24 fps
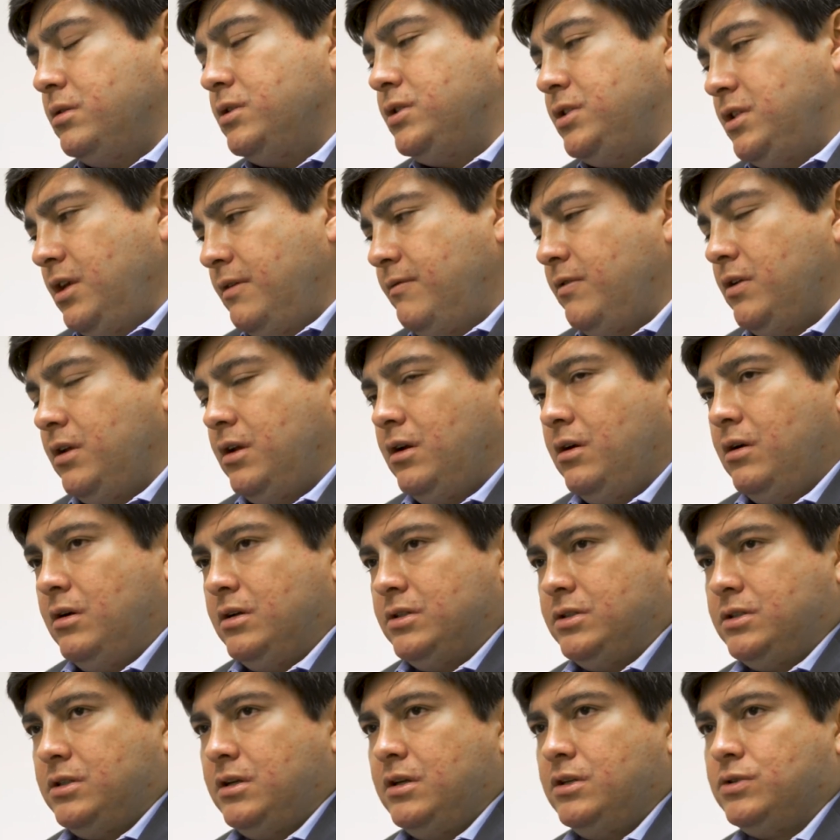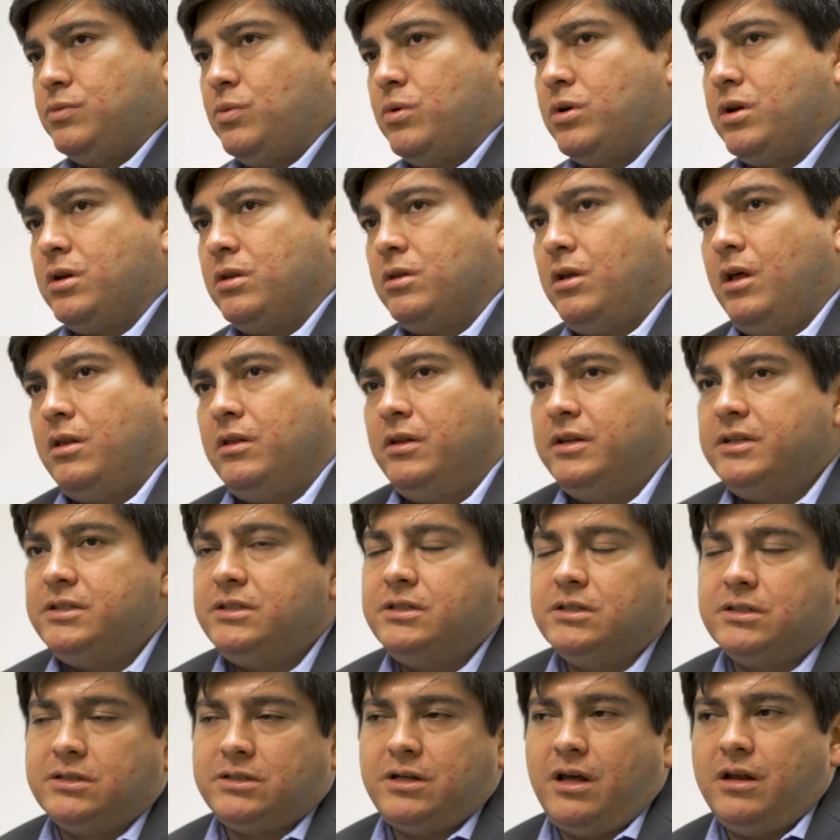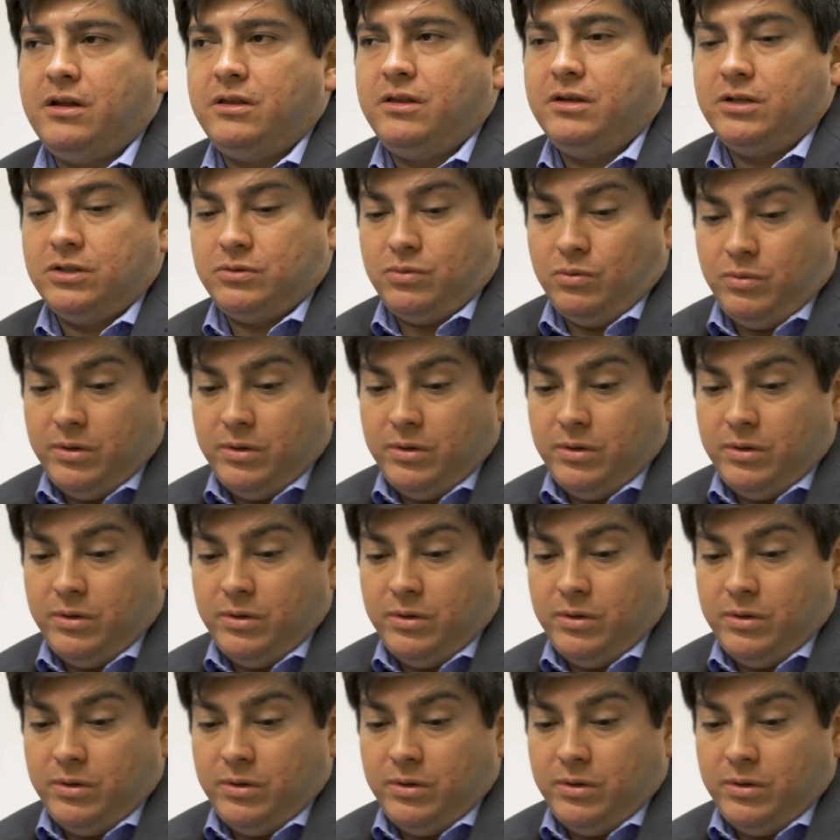Stephen here is, is working on the listing side of things.